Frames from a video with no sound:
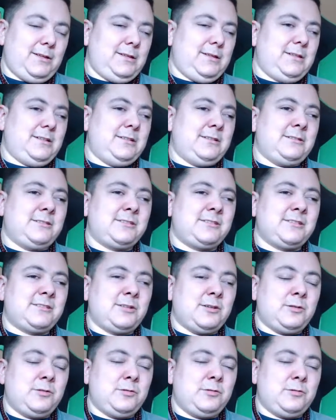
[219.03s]
And
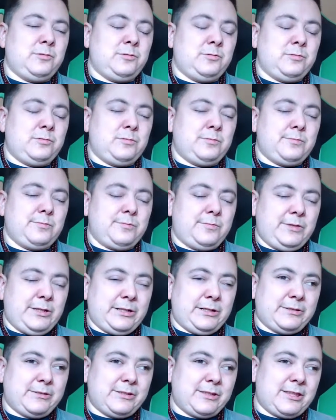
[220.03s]
so you
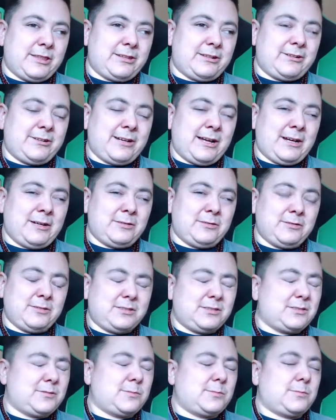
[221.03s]
know, third
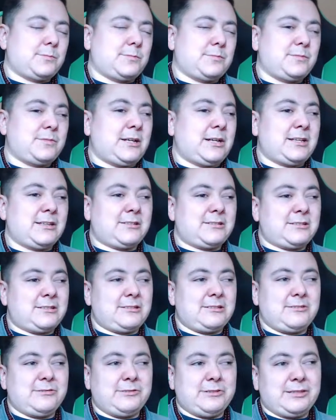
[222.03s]
house has to
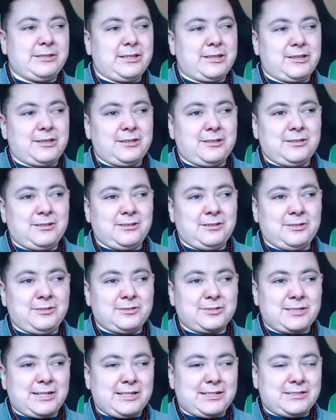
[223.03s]
do with
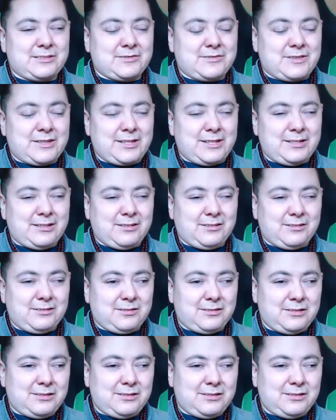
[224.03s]
those kinds of things.